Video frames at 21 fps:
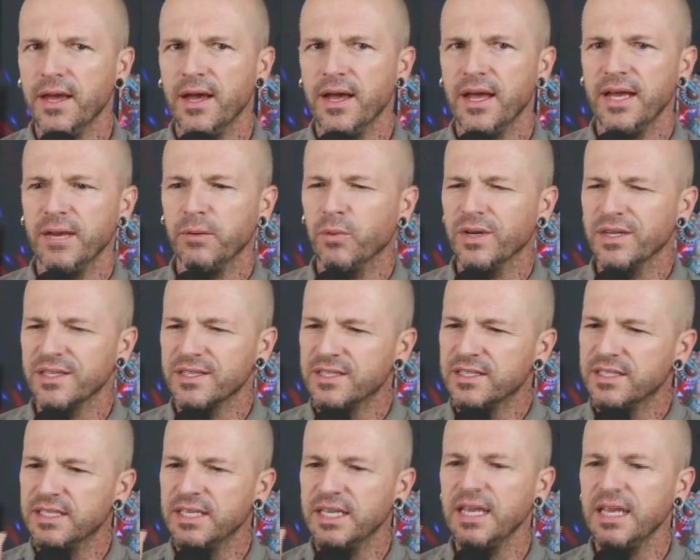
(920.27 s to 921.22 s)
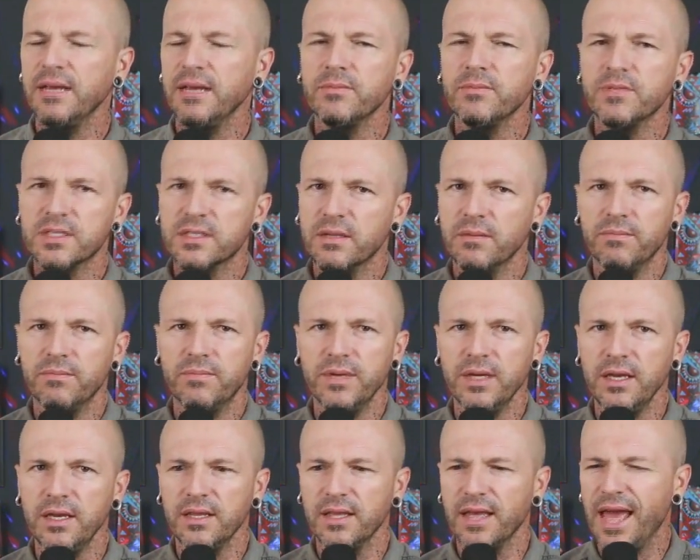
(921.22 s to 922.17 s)
what seems to
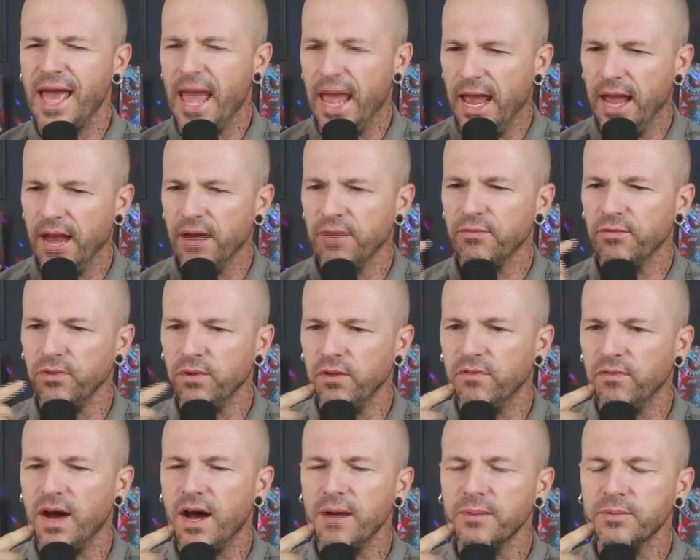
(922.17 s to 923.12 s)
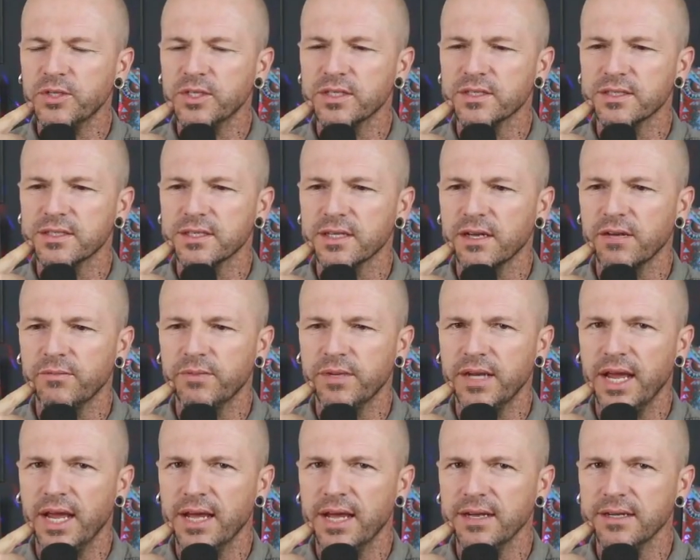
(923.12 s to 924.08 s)
be the handful of options that have been
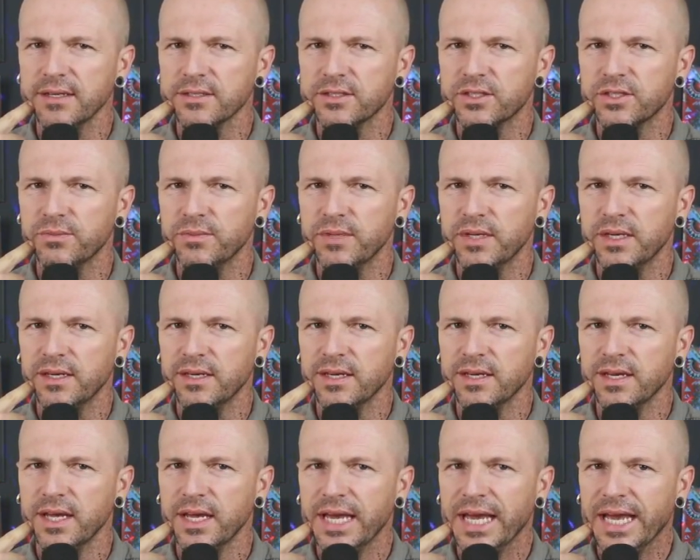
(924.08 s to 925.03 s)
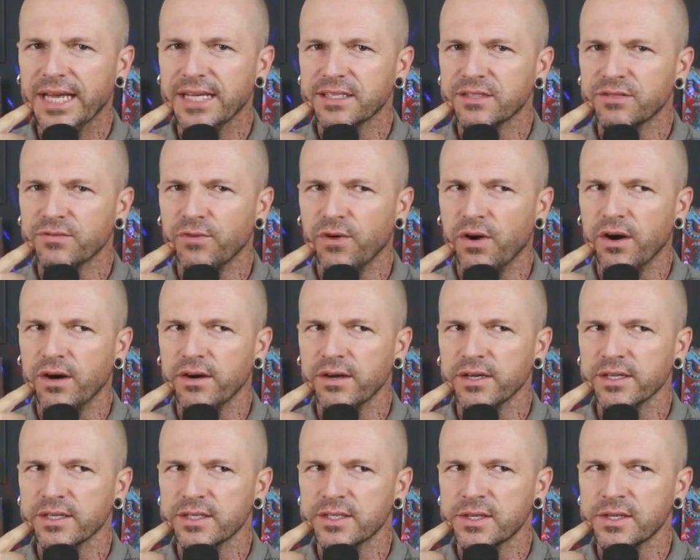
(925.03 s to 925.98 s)
handed to me as far
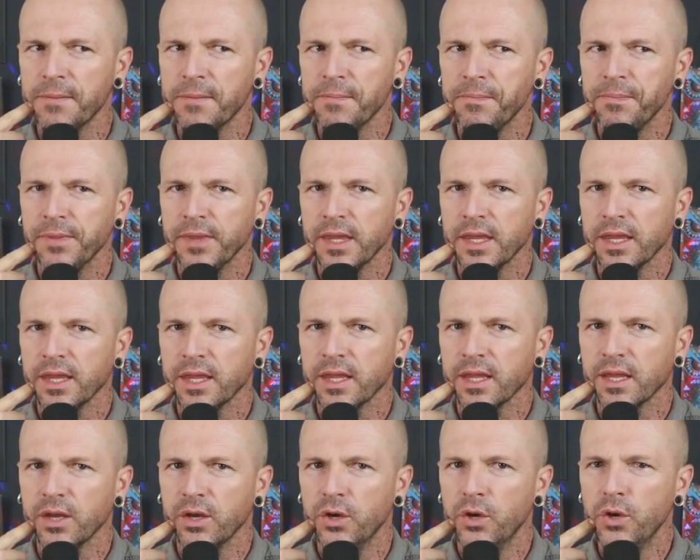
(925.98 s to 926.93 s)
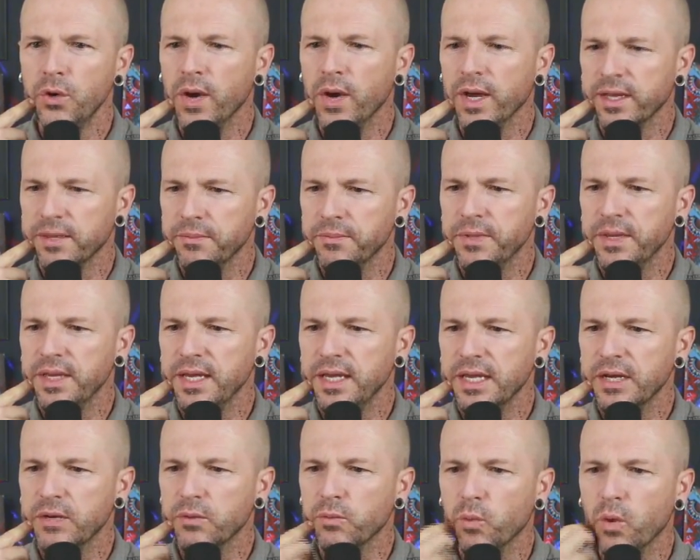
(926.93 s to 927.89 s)
as who I can be
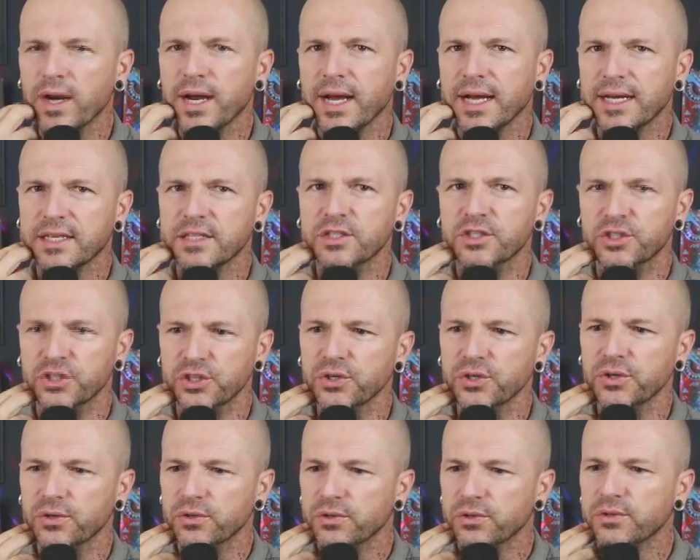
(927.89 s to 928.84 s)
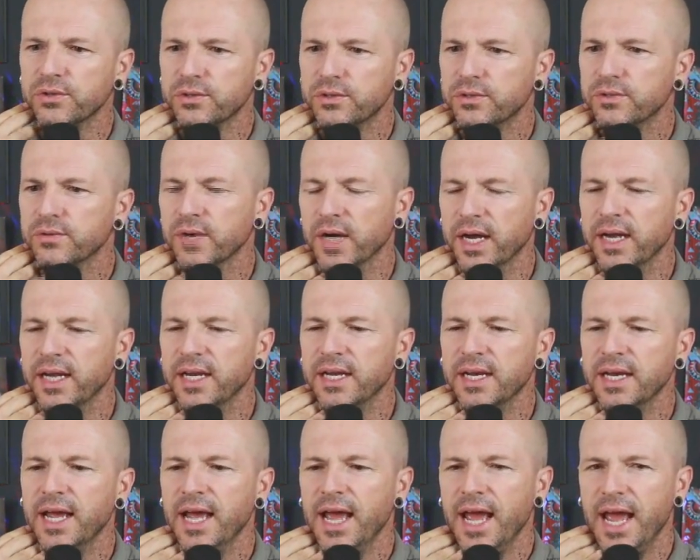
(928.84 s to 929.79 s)
and what I can do, right?
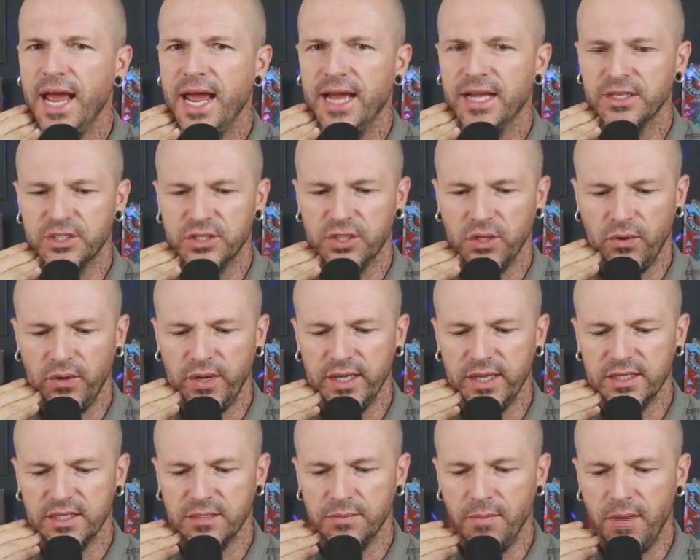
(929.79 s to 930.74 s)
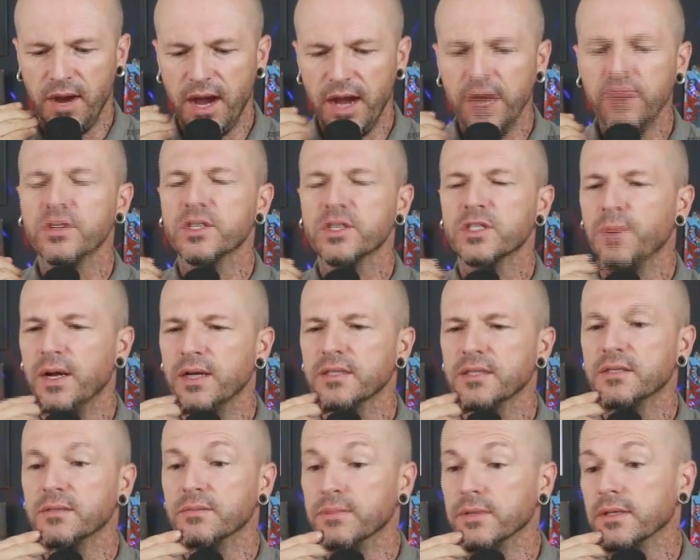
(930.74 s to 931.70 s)
And so it's my
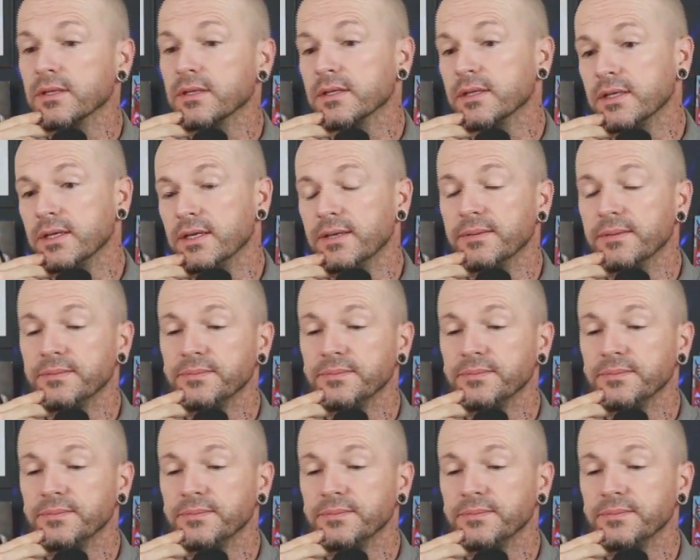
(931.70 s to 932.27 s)
responsibility